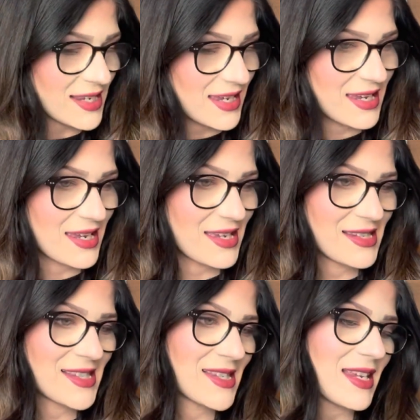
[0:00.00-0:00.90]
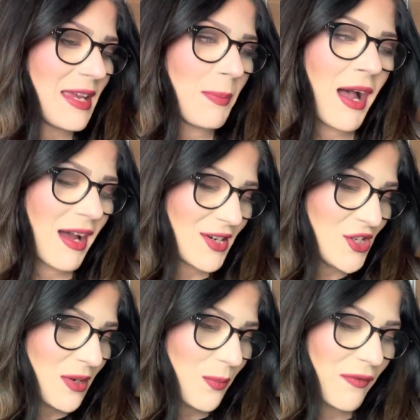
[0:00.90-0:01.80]
is in
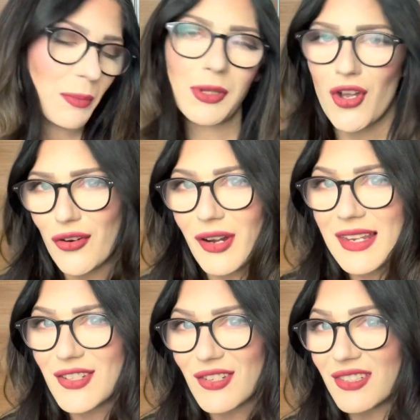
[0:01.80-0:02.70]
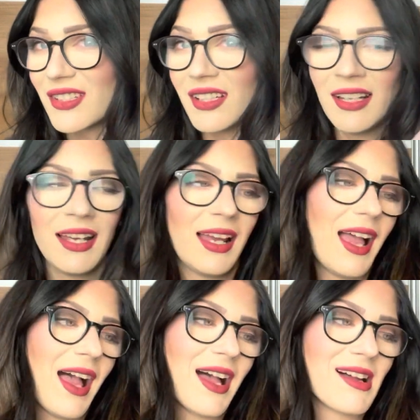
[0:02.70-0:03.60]
partnership with the Blogger Agent
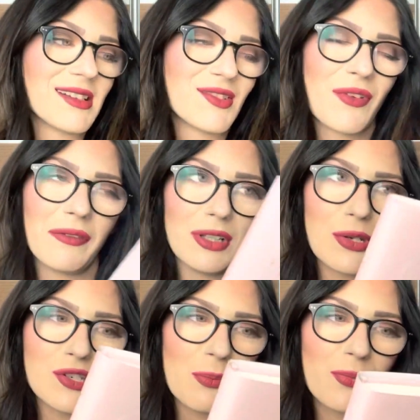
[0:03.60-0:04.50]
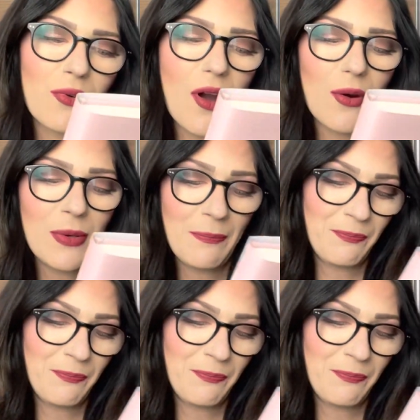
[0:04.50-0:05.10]
and Revolution Pro.